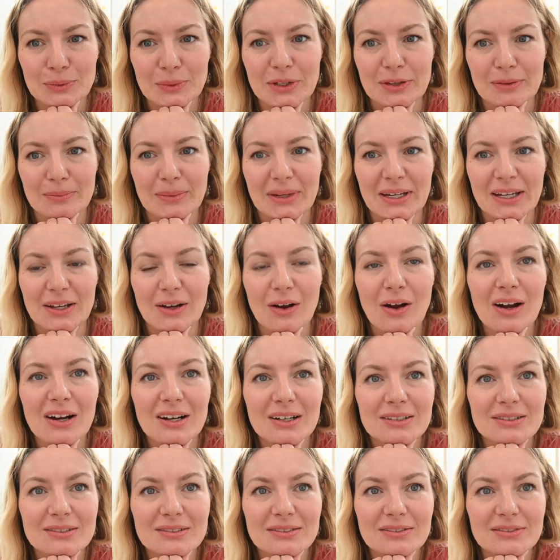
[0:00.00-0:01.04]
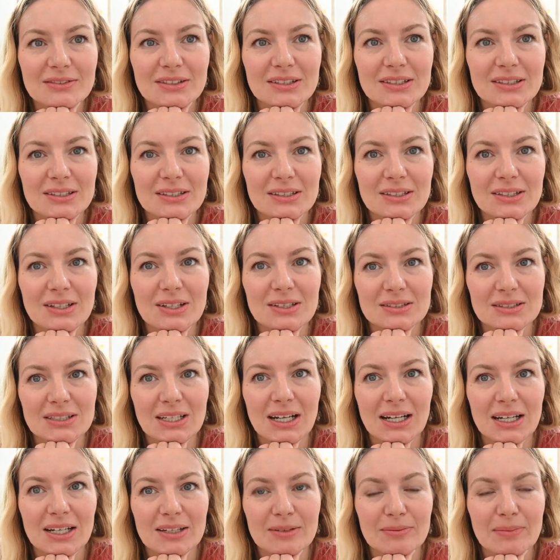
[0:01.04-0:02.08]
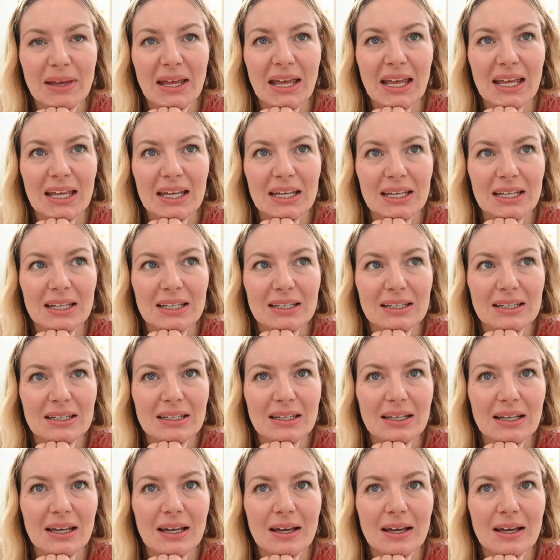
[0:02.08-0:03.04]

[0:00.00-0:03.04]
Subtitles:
with my art for a long time and